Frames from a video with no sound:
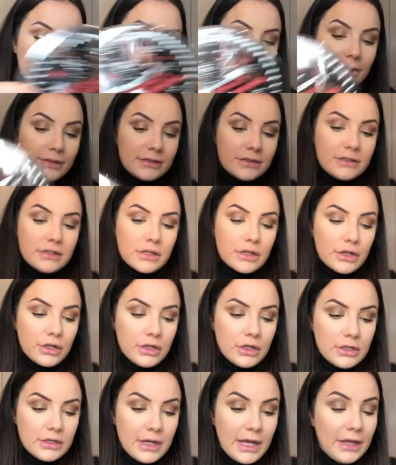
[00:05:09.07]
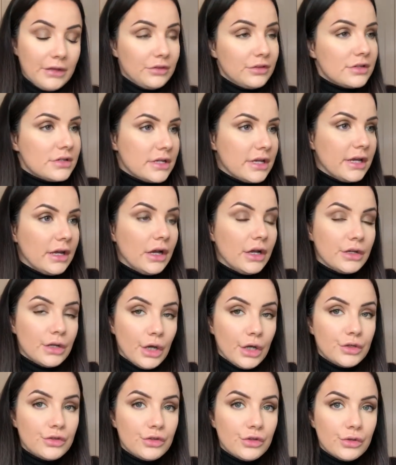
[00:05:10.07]
It does look good, actually.
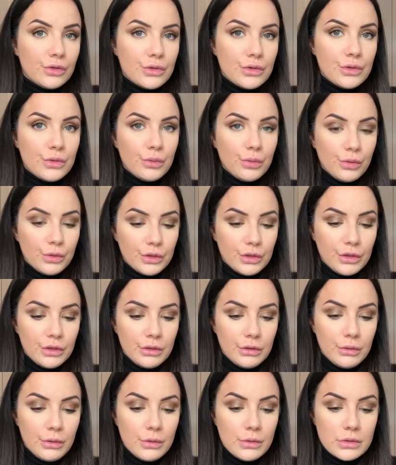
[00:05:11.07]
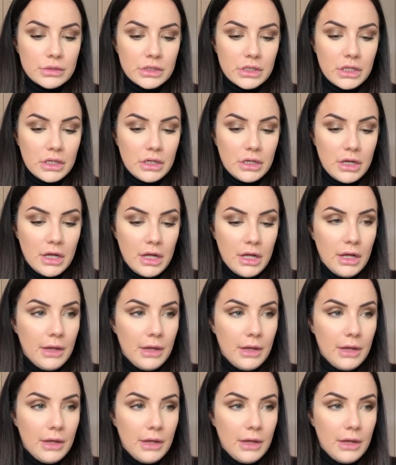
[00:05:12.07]
I do want to order